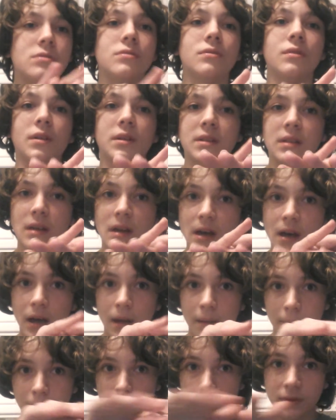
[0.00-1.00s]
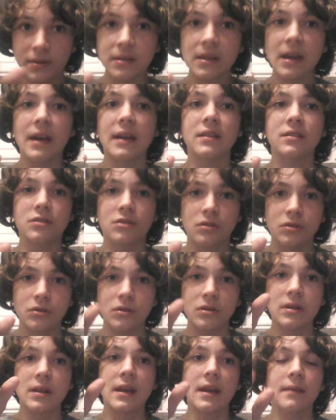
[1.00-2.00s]
who looked on both sides,
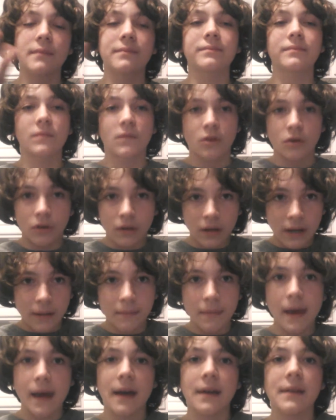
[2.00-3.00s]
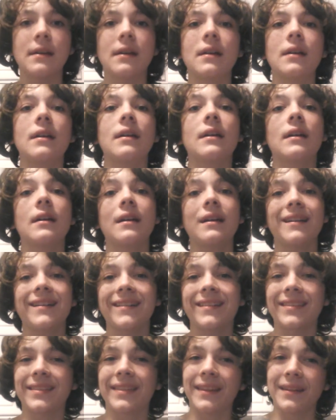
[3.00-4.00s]
good and bad,
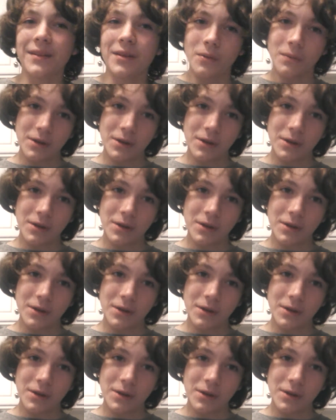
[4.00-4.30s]
then go